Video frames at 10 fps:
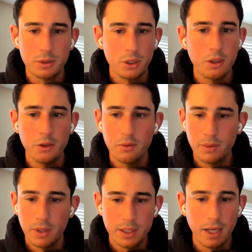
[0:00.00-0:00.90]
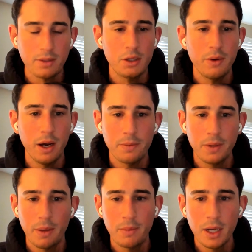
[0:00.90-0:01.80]
I'm sure you, this sounds like you helped
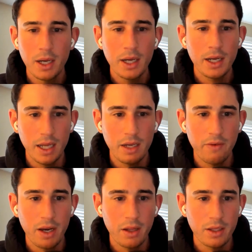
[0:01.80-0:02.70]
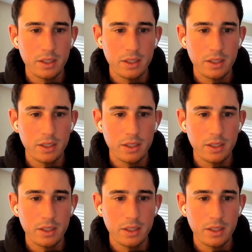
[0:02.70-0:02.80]
them kind of innovate on this